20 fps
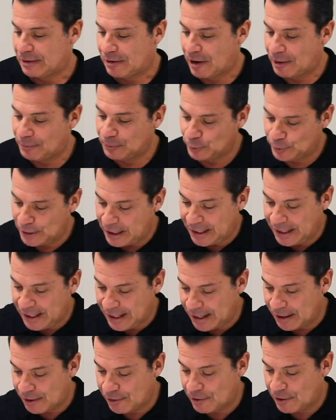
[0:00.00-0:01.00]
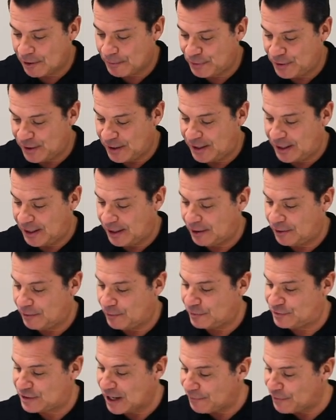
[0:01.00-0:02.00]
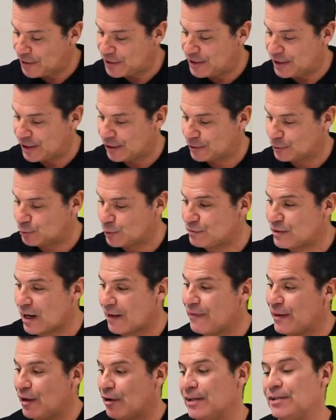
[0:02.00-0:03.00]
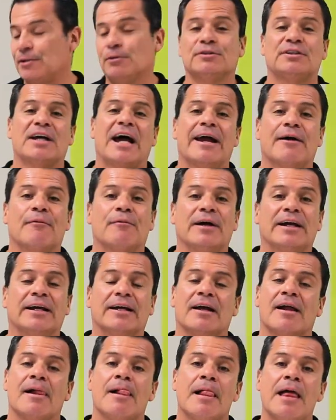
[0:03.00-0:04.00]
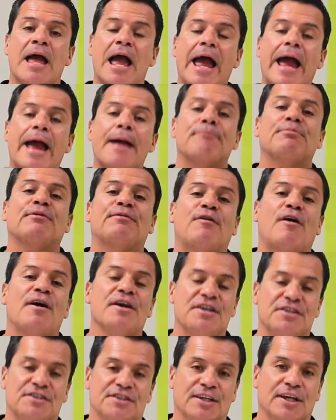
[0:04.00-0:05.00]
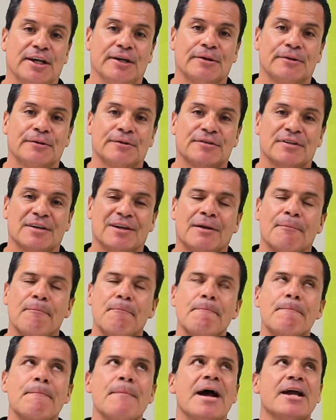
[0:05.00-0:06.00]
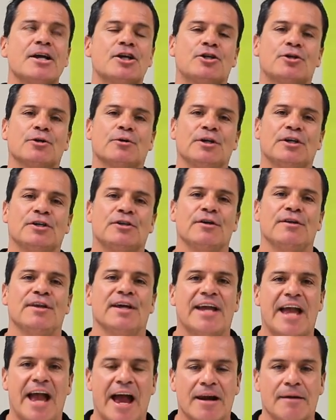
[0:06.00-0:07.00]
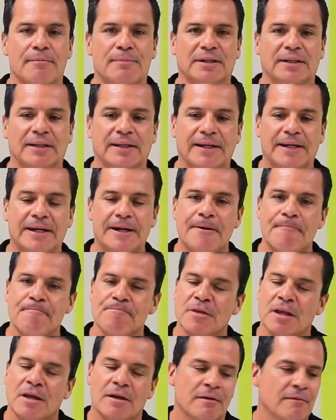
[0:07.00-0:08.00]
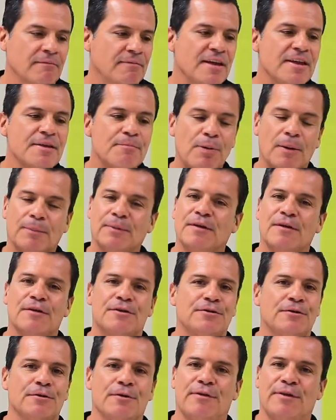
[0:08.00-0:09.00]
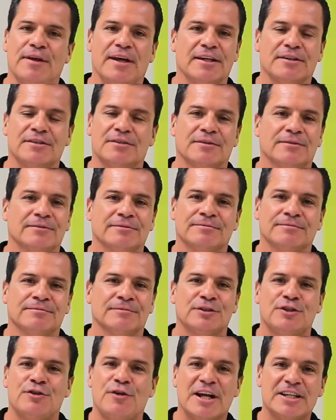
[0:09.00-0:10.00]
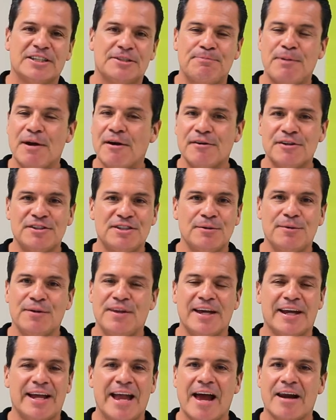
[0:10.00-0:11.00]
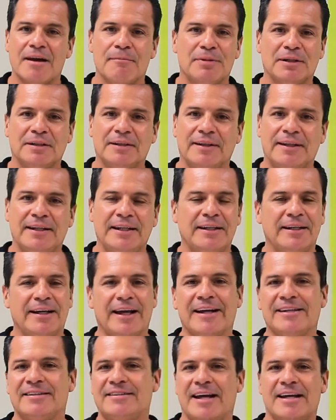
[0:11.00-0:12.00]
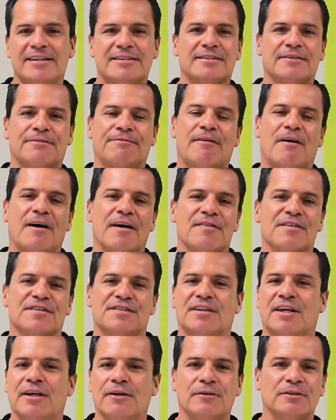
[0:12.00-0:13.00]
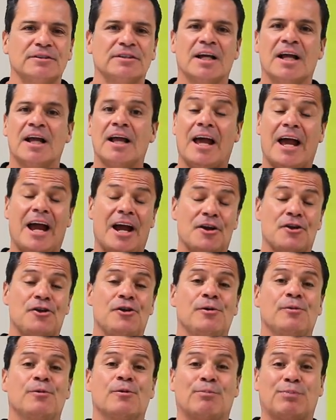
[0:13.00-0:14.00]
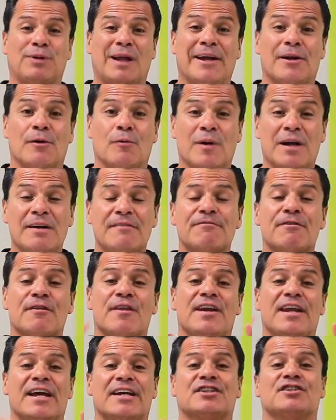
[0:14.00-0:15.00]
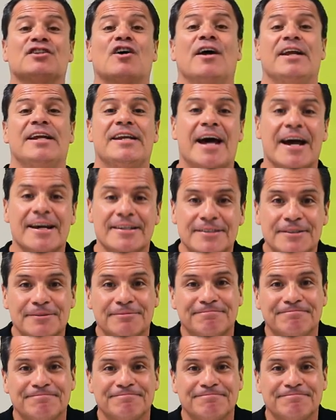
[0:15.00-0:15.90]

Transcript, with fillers: I'm looking here and I'm thinking, we've done the deals, we've done the ideal day a week, amplify your skills, make sure you do the accountability. They're probably the two things. Transparency with the accountability, intensify the skills, and you will play to win for the next ninety days.